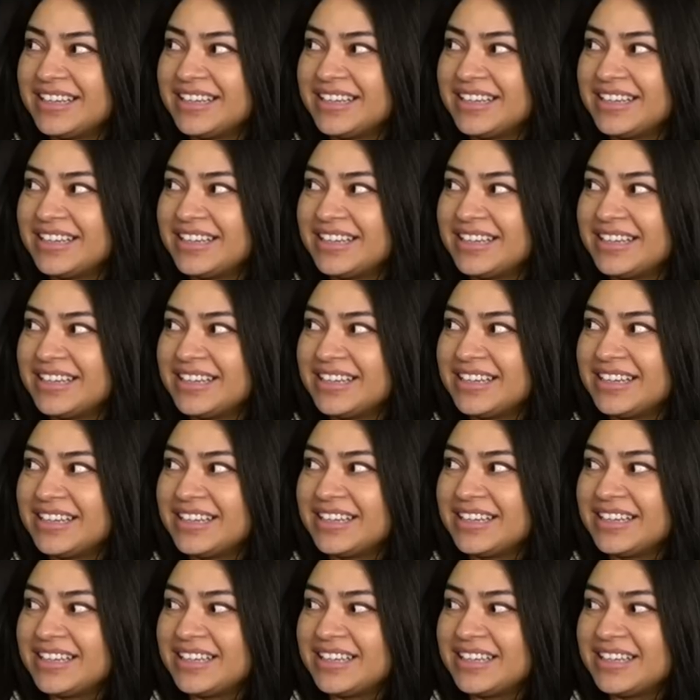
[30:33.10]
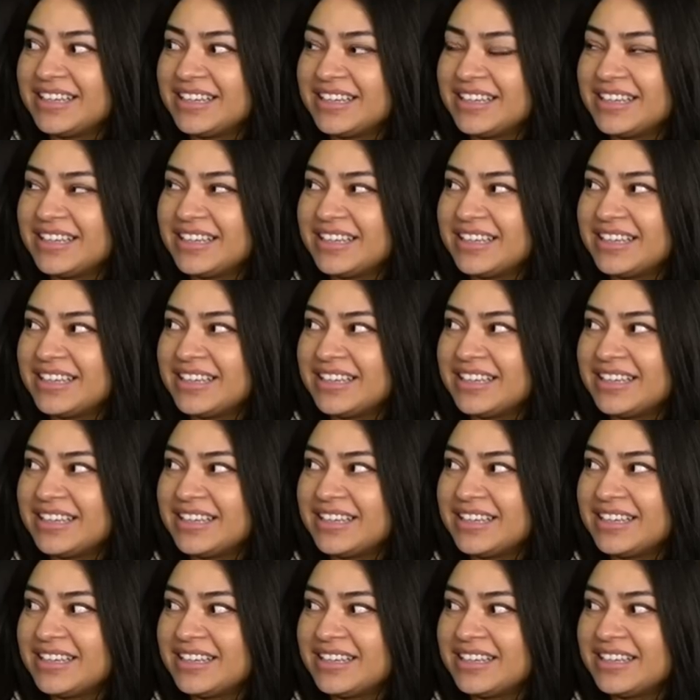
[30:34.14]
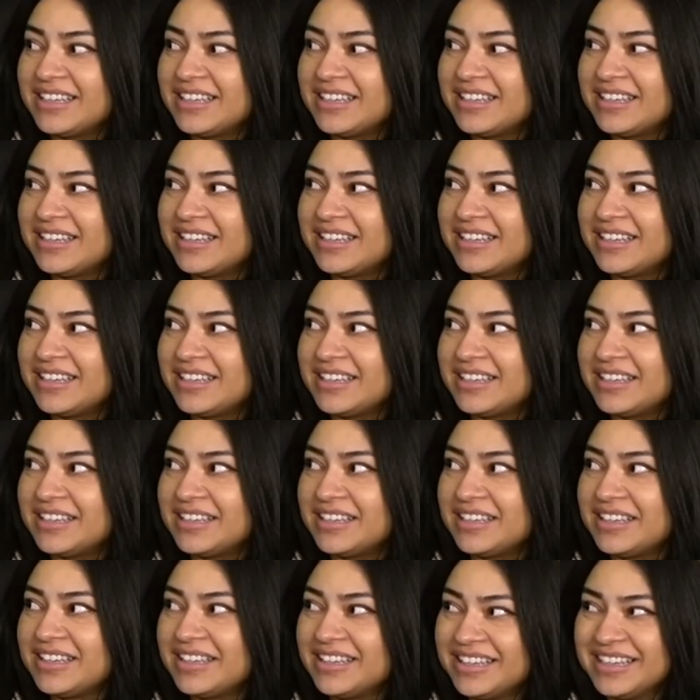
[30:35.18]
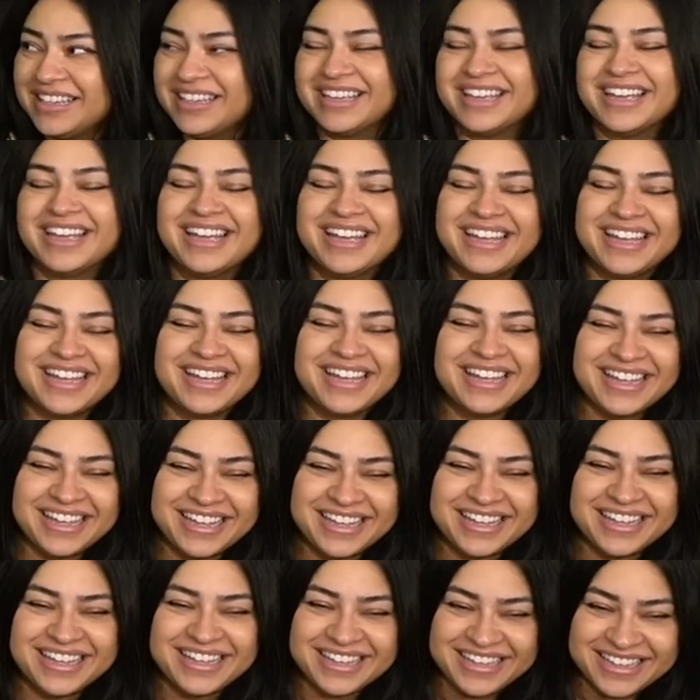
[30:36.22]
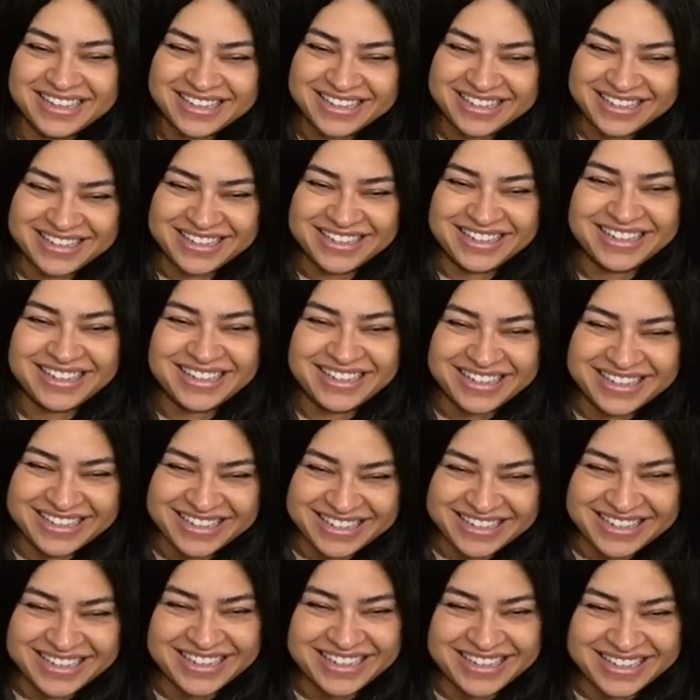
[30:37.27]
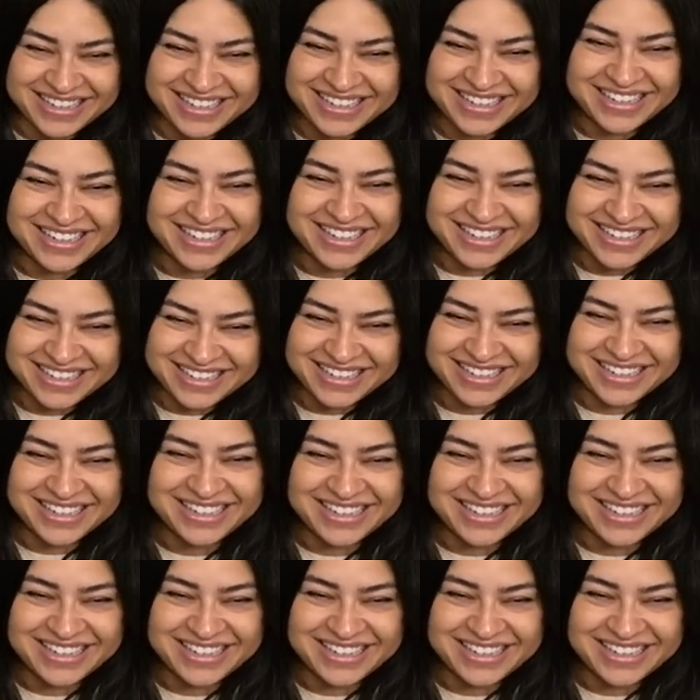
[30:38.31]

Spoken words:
[no speech]